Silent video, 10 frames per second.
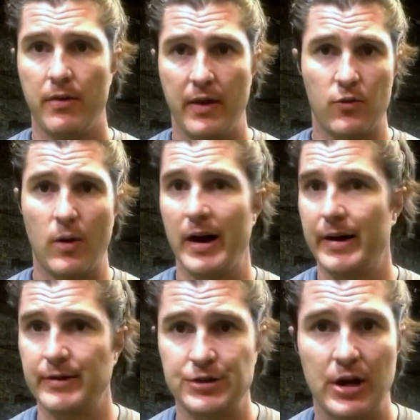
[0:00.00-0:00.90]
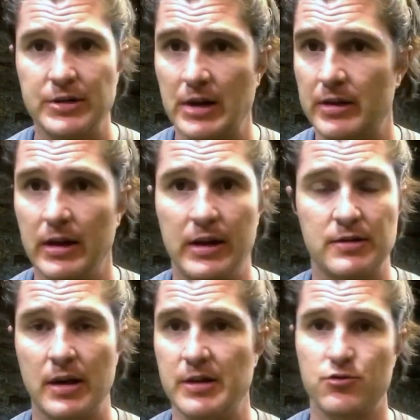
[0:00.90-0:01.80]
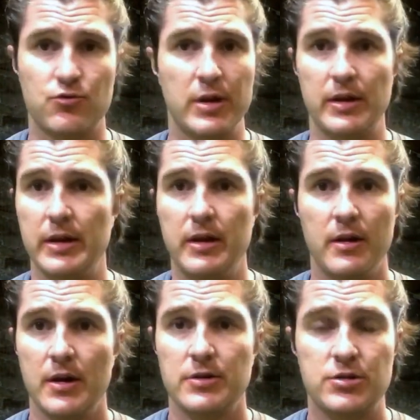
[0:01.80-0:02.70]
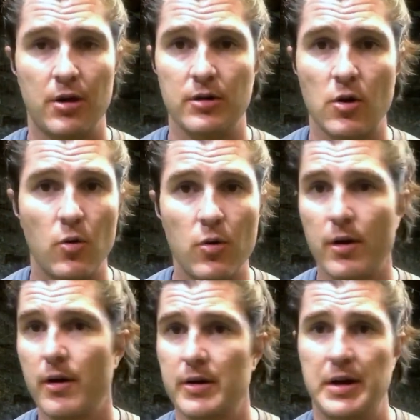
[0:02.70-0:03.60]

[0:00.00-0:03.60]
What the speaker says: that's why Aaron Judge, I think, has really turned the corner.